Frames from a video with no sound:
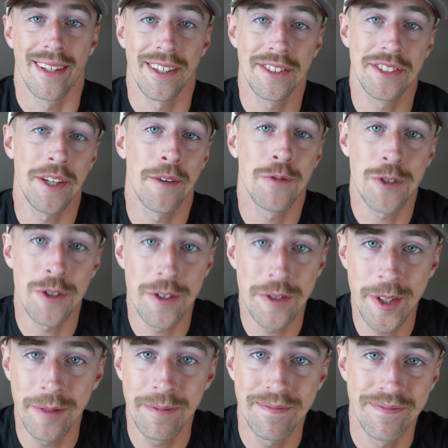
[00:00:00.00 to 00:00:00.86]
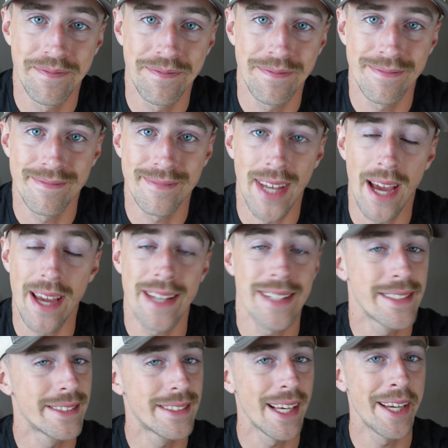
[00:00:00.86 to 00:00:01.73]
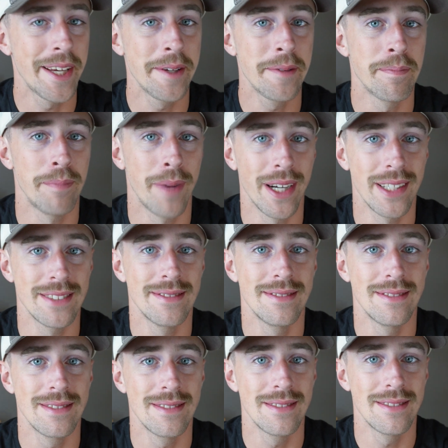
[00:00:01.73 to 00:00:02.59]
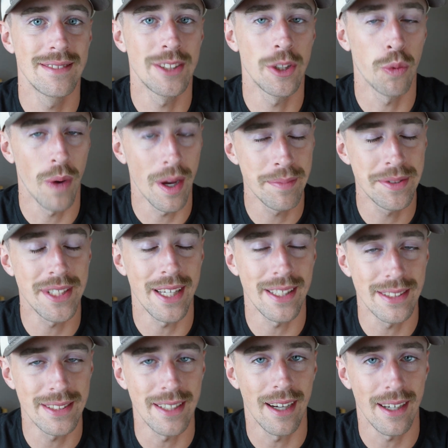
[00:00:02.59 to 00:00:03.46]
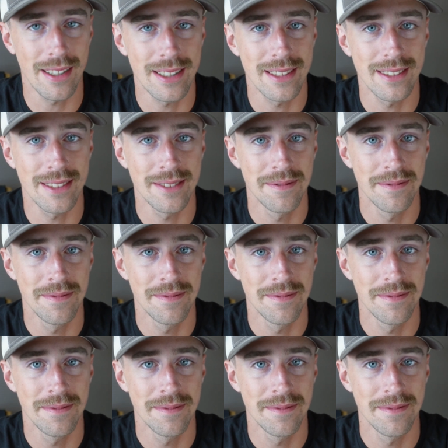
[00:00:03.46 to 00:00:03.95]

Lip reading: Guilty of treason? I hate to say it, but your website sucks.